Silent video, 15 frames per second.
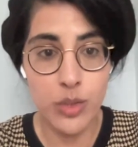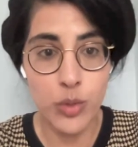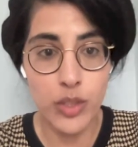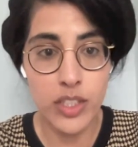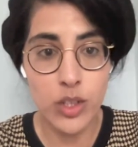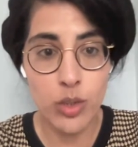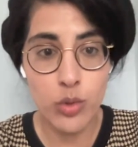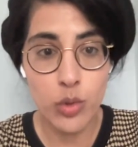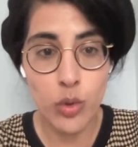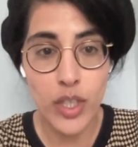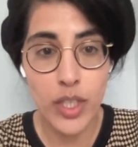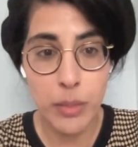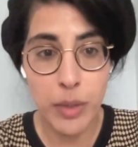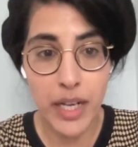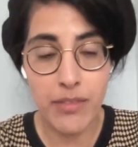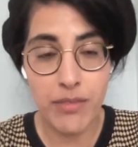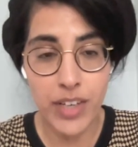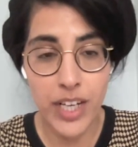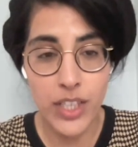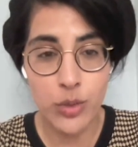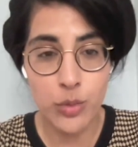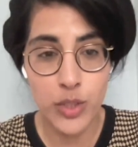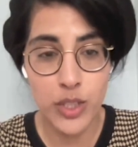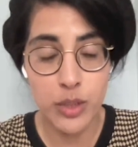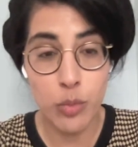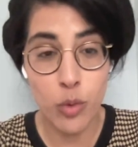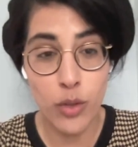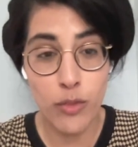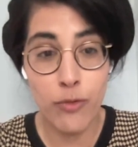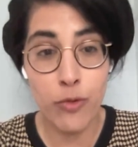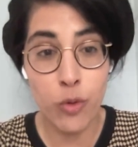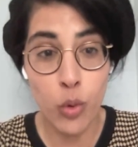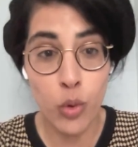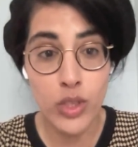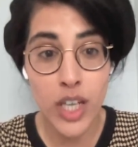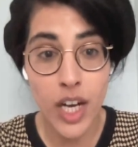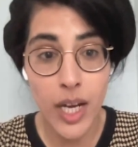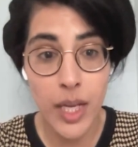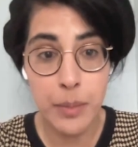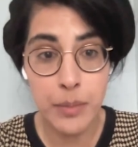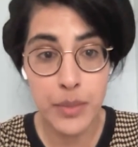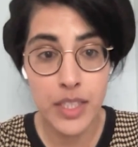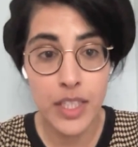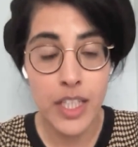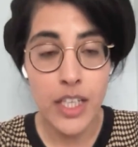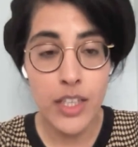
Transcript: We're still talking about inflation, which is more than four times